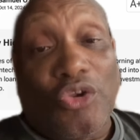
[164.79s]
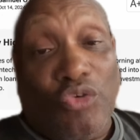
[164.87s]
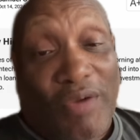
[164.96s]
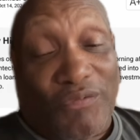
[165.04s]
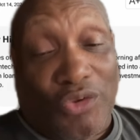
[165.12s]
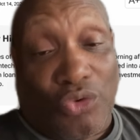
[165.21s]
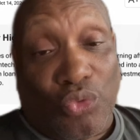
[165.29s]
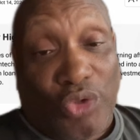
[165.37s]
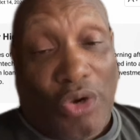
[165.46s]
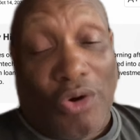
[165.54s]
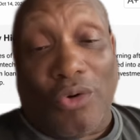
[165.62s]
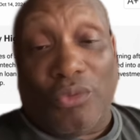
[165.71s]
You have to do
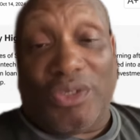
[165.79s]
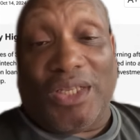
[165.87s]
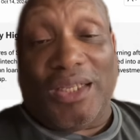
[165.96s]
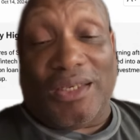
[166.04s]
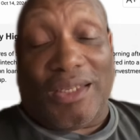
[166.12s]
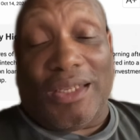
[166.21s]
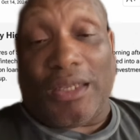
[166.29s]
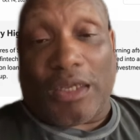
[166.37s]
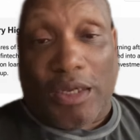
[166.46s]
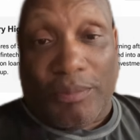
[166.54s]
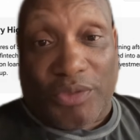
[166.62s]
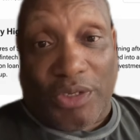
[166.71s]
your own DD and
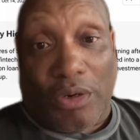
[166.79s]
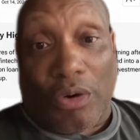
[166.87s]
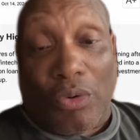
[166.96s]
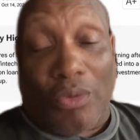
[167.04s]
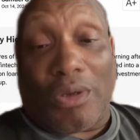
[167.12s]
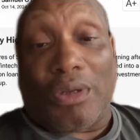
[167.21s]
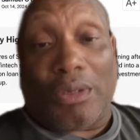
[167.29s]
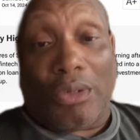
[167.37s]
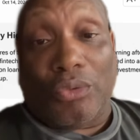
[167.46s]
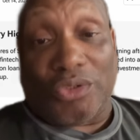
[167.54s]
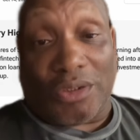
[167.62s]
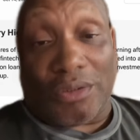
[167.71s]
come to your own
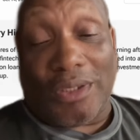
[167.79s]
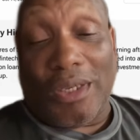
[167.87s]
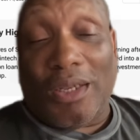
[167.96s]
conclusions.